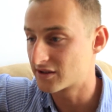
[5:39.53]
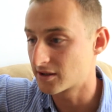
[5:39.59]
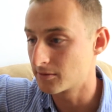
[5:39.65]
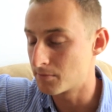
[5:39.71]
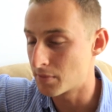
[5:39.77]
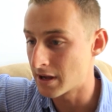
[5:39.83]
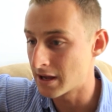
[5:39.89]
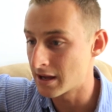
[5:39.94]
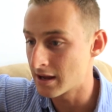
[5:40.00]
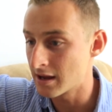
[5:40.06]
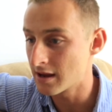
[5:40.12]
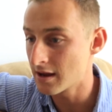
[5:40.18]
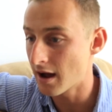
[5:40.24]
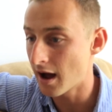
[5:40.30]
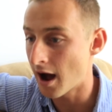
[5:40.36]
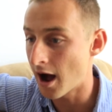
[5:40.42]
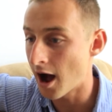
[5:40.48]
to
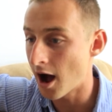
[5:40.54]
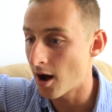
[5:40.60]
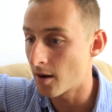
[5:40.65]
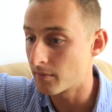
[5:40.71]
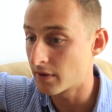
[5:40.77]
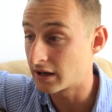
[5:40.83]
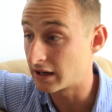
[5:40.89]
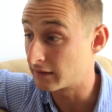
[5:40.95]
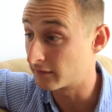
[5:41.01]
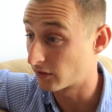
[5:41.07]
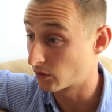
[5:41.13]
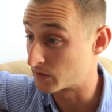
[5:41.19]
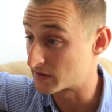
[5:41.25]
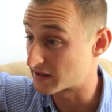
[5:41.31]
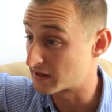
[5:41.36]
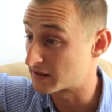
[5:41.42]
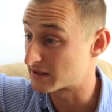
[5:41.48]
be an
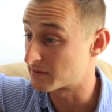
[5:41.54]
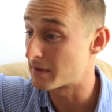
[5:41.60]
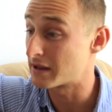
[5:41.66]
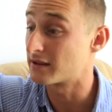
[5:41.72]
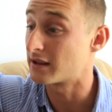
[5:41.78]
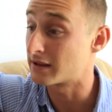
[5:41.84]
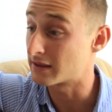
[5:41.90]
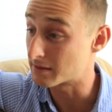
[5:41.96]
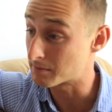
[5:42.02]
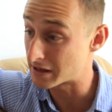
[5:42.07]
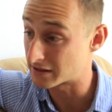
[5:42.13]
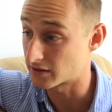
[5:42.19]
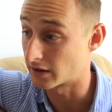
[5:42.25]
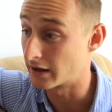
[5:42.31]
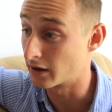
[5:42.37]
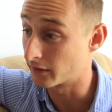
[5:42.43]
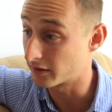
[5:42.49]
influencer in the
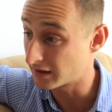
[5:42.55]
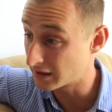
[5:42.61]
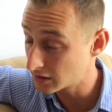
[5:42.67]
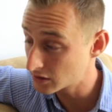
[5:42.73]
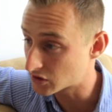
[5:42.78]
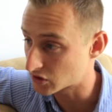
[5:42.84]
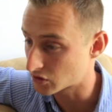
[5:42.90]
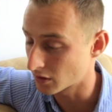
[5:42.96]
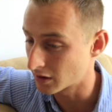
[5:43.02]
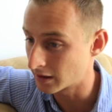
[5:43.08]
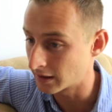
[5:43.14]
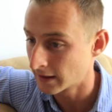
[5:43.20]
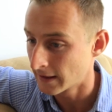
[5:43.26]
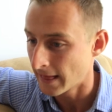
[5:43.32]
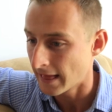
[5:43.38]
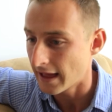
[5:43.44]
mental health industry,